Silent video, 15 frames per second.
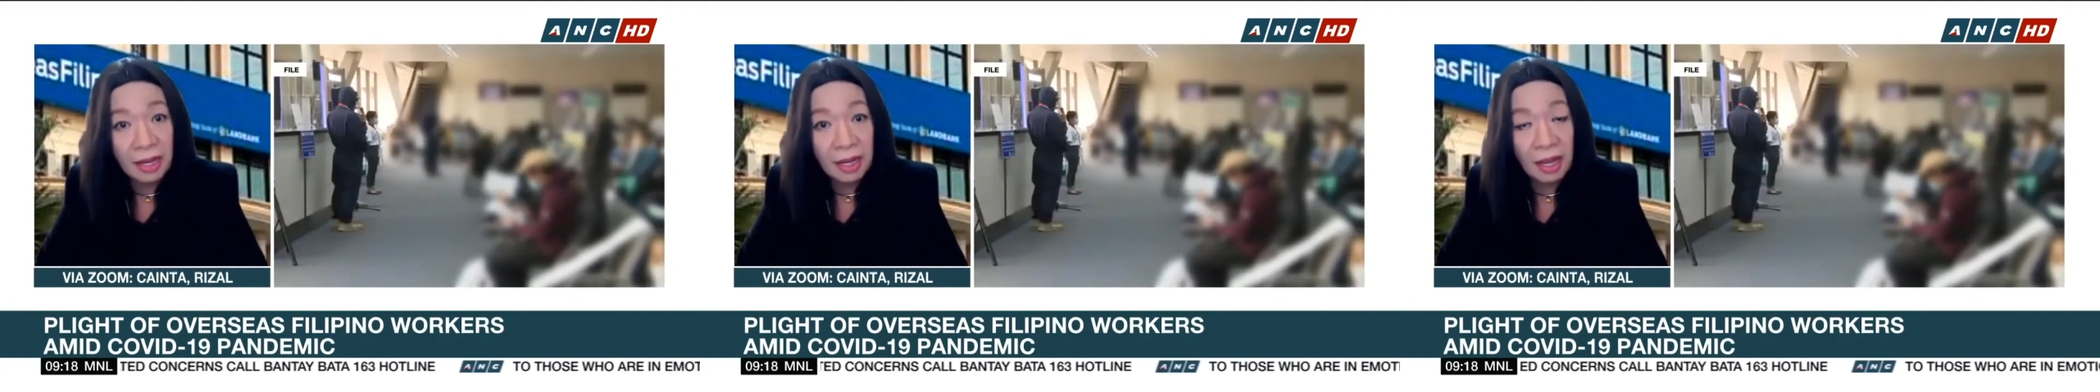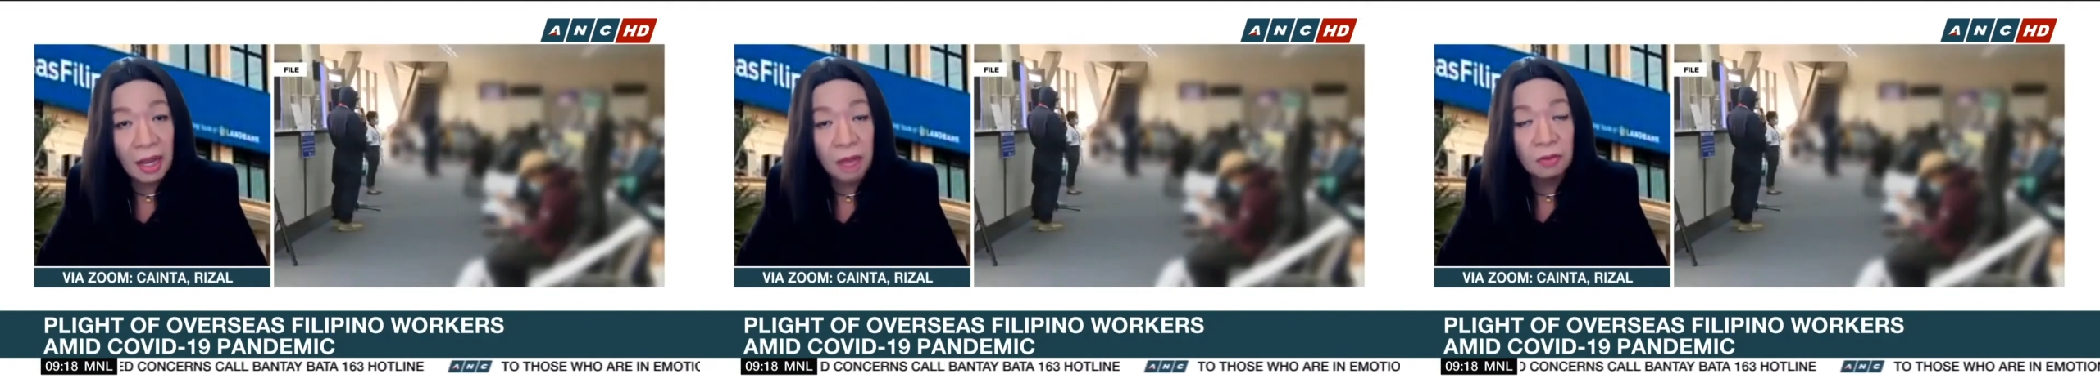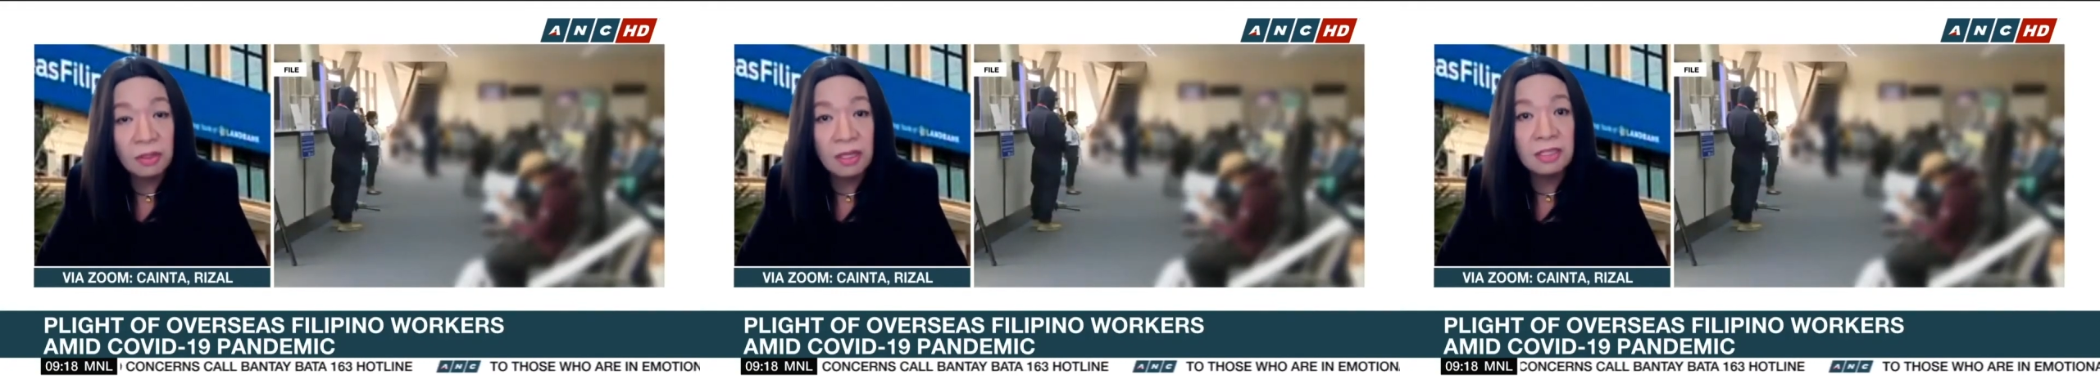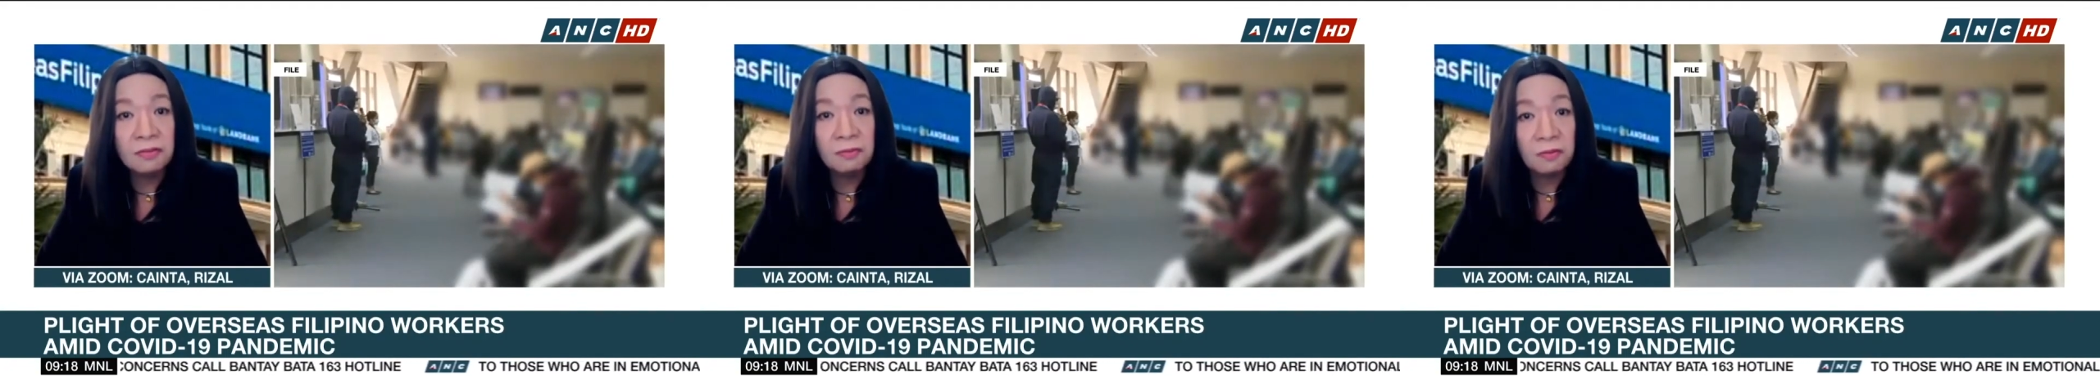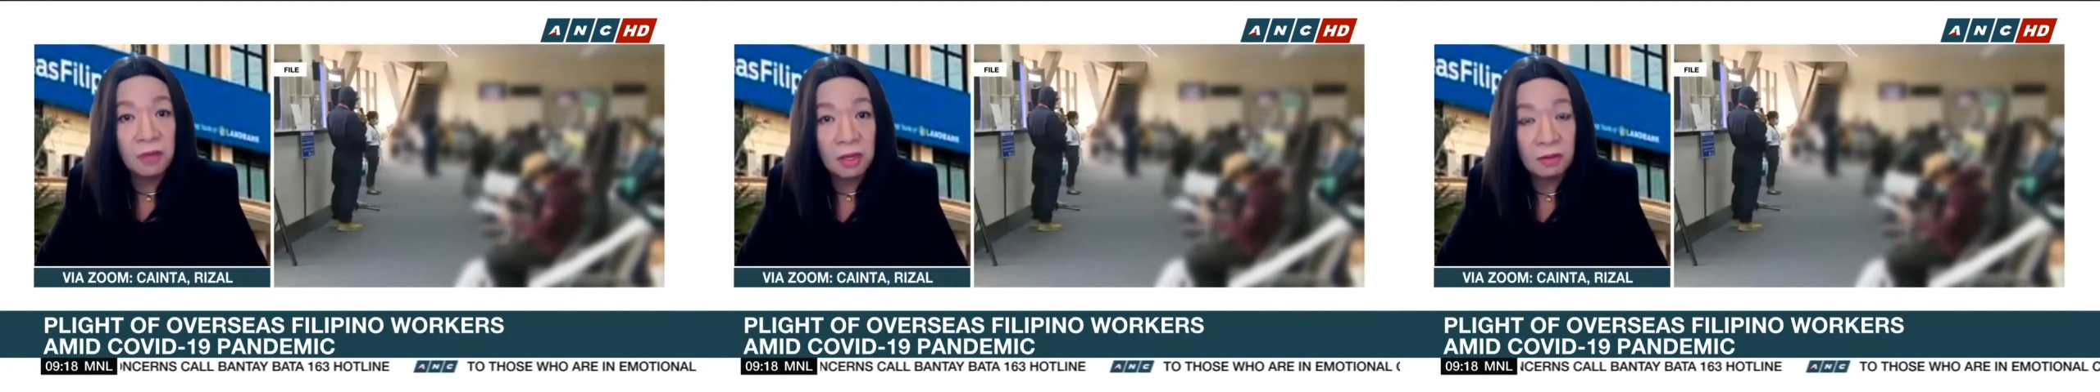account
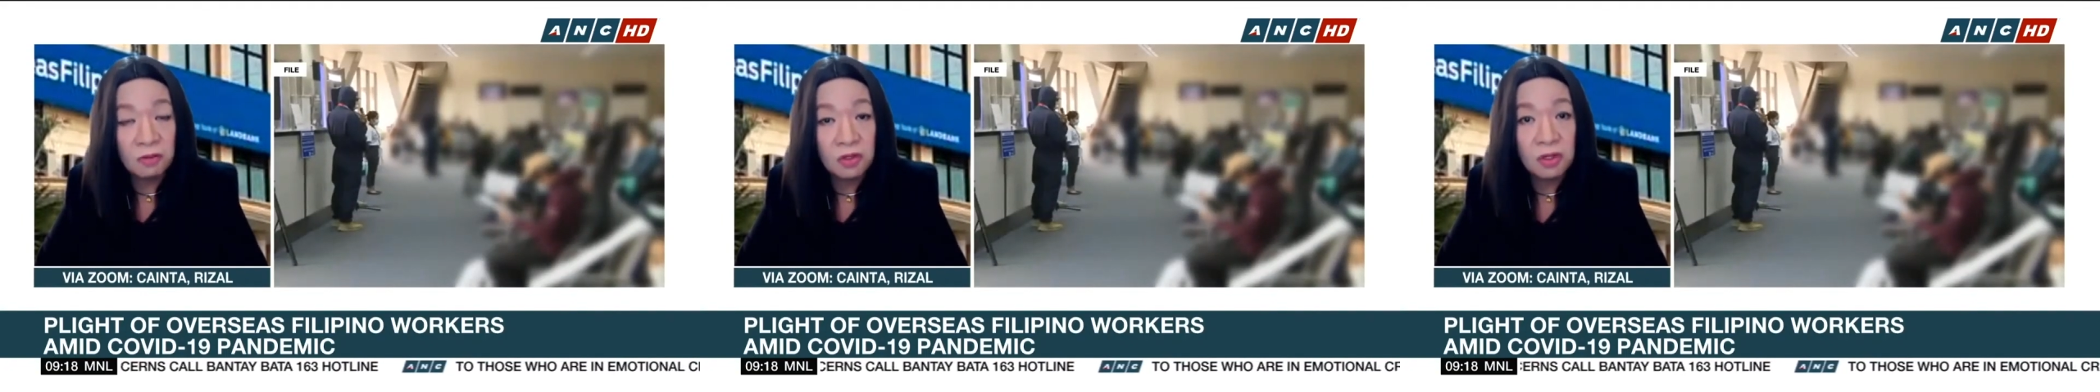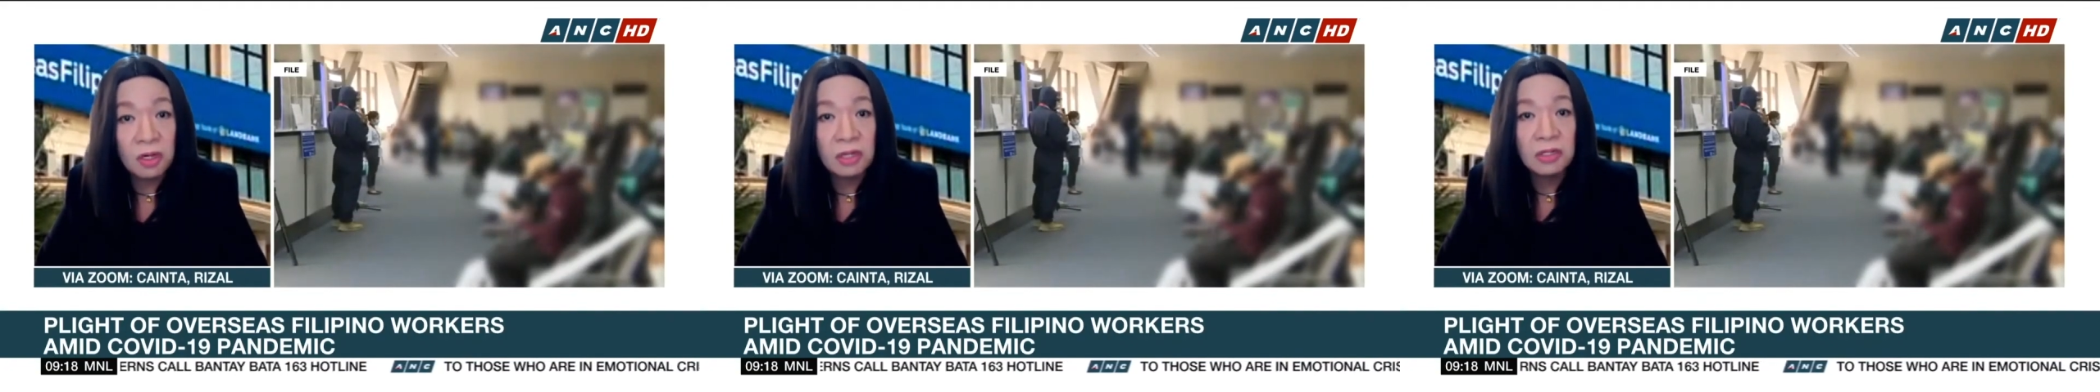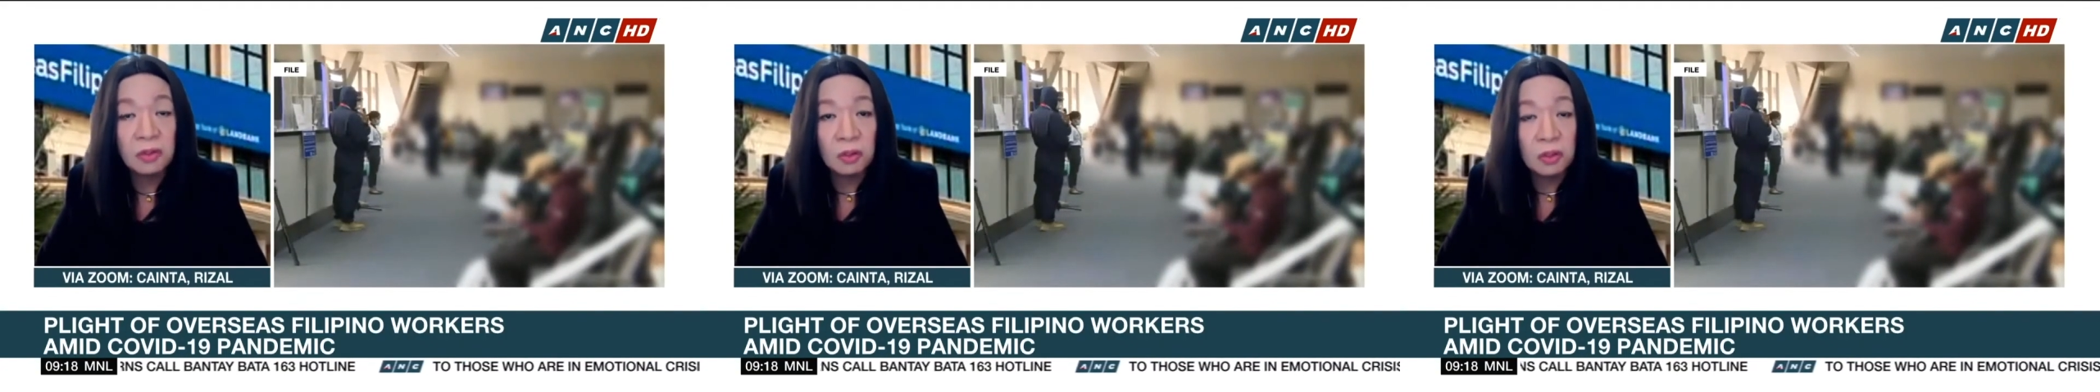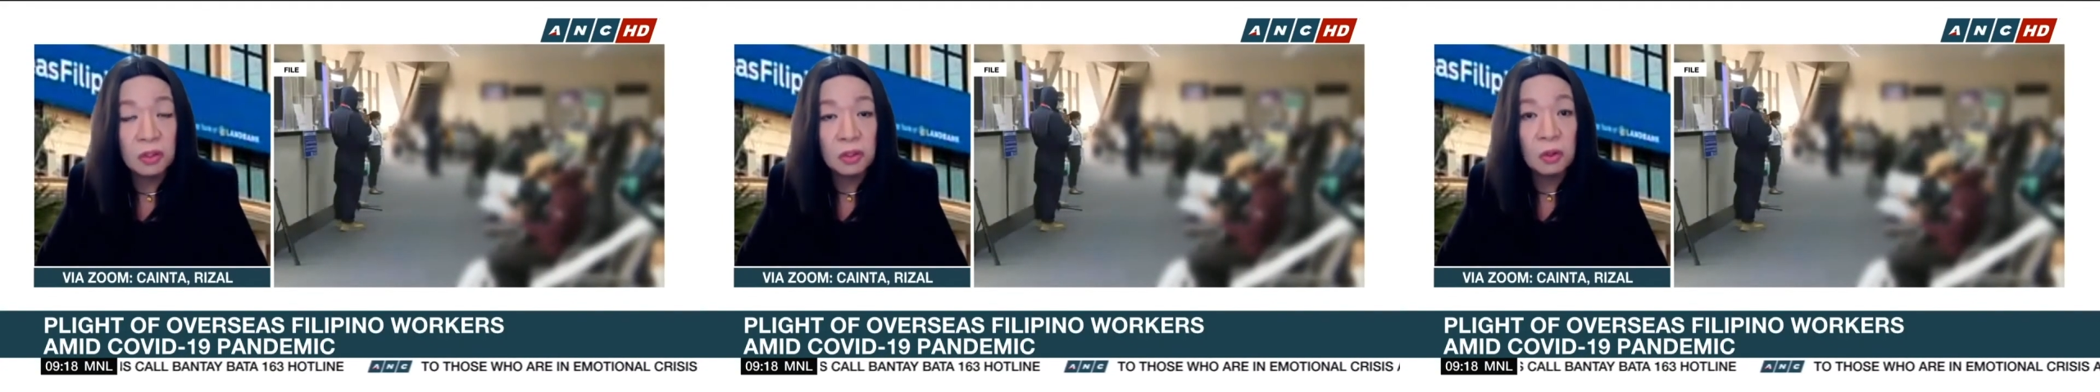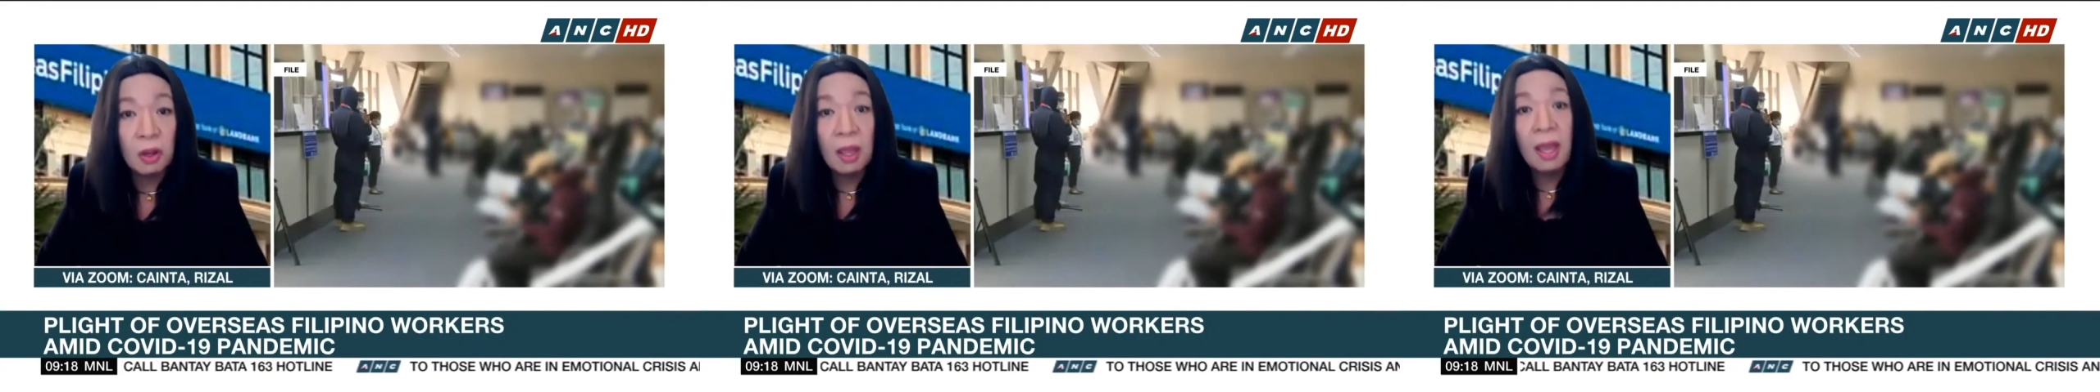is free of charge
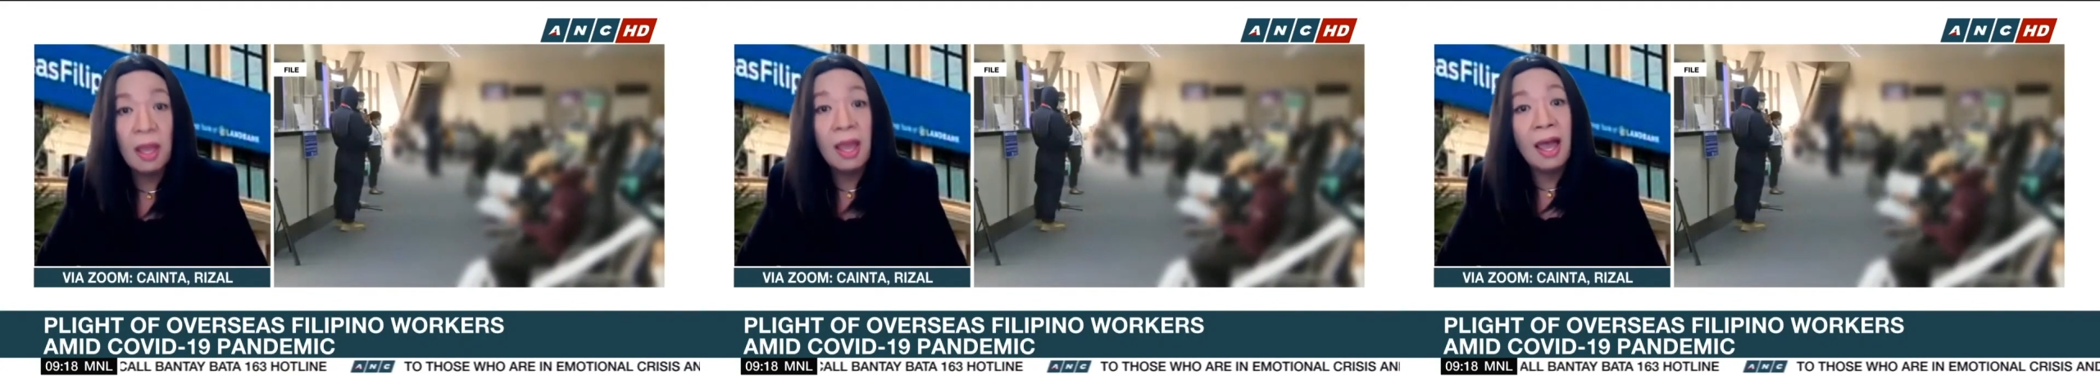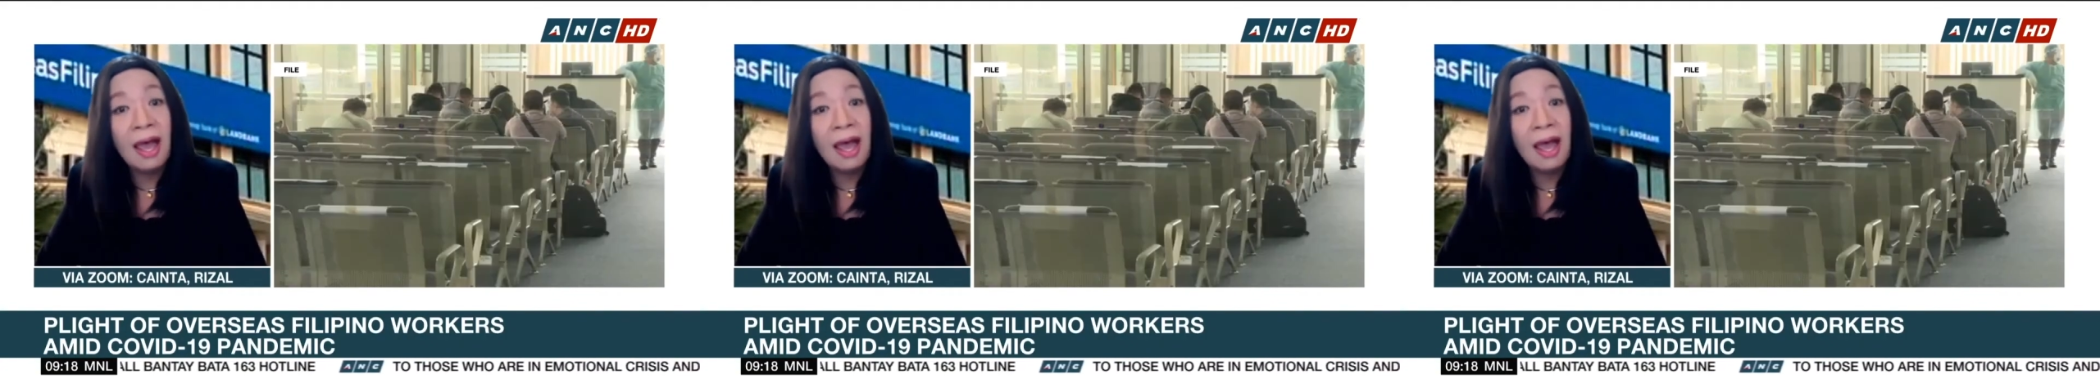also,